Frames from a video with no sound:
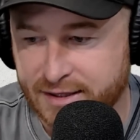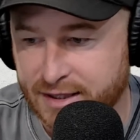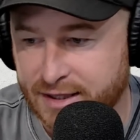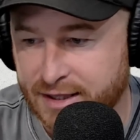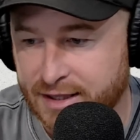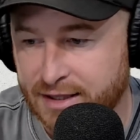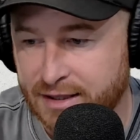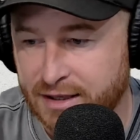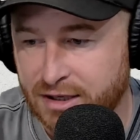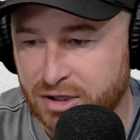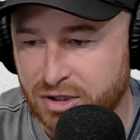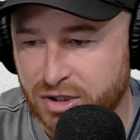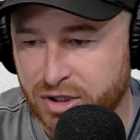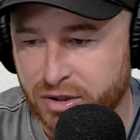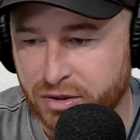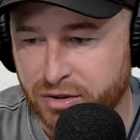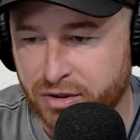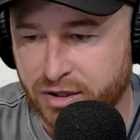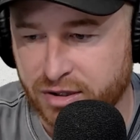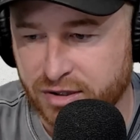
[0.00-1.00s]

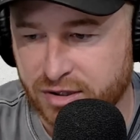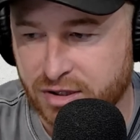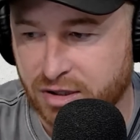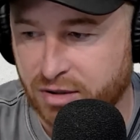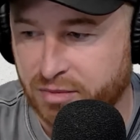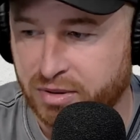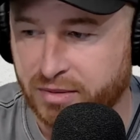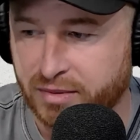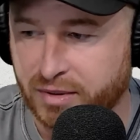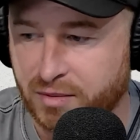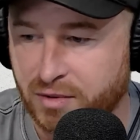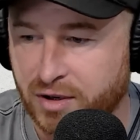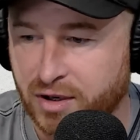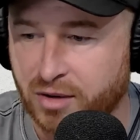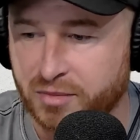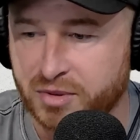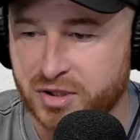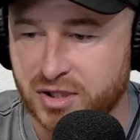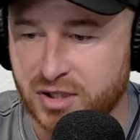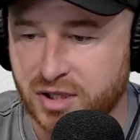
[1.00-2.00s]
Natuno's got probably one
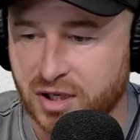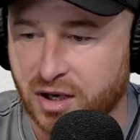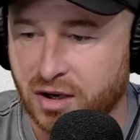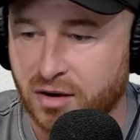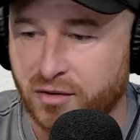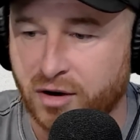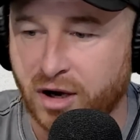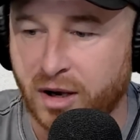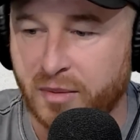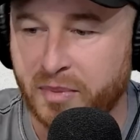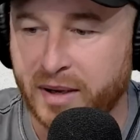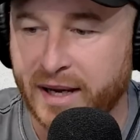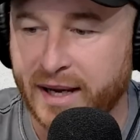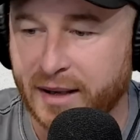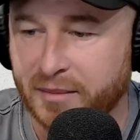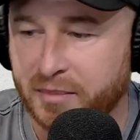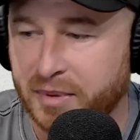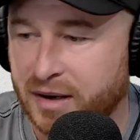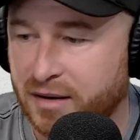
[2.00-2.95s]
option to go right back,